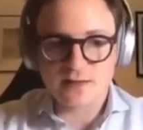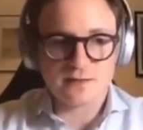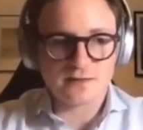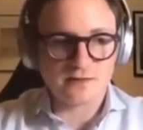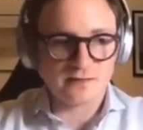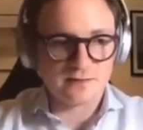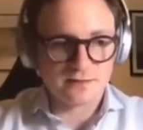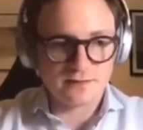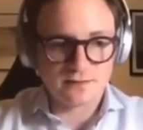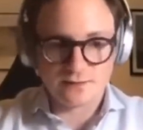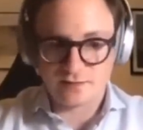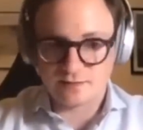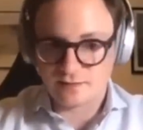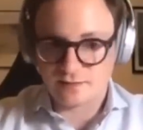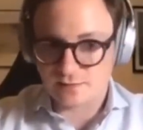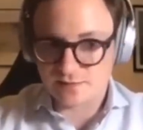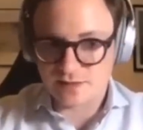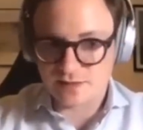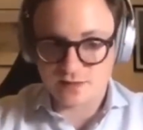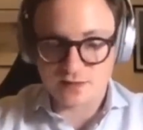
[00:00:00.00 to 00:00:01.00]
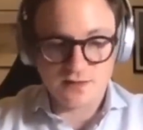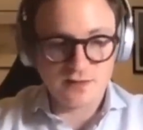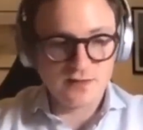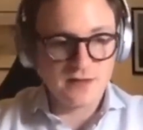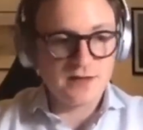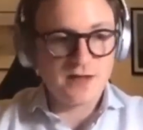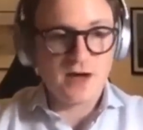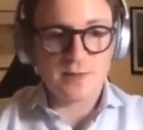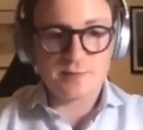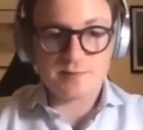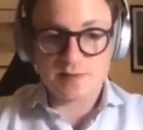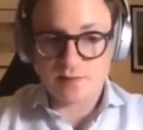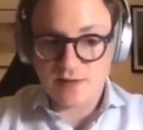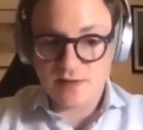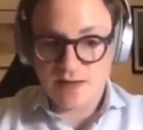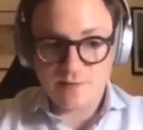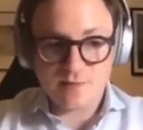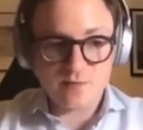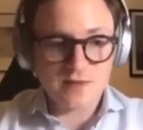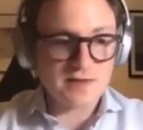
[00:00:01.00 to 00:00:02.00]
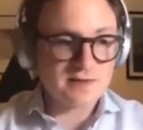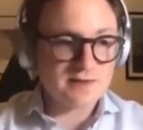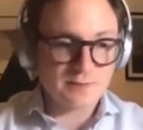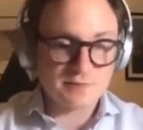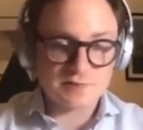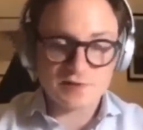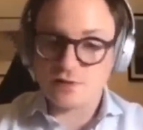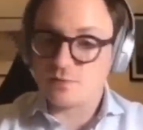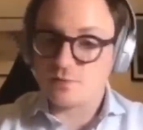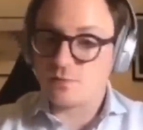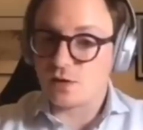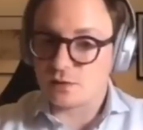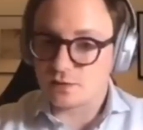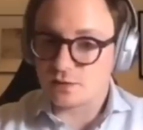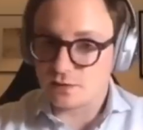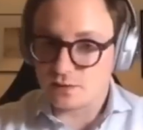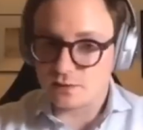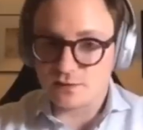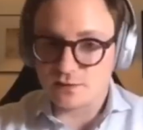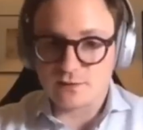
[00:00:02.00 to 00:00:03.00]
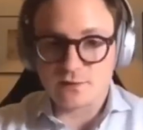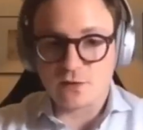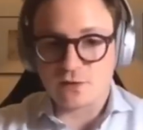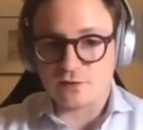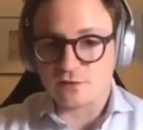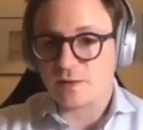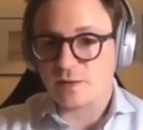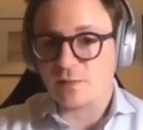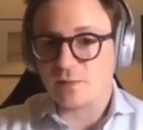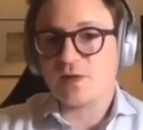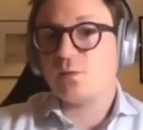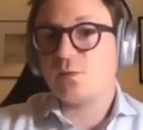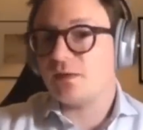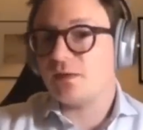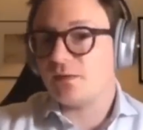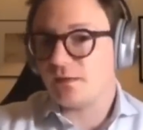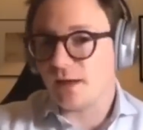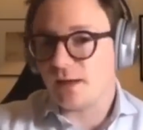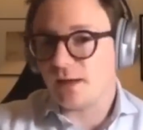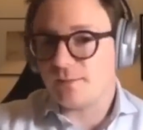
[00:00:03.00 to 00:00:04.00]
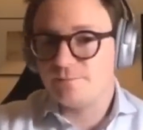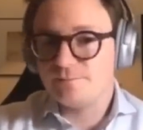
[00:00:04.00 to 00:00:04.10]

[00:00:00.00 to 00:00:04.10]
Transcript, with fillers: It's, it's up to up to them and it's up to the market. It's not something we set.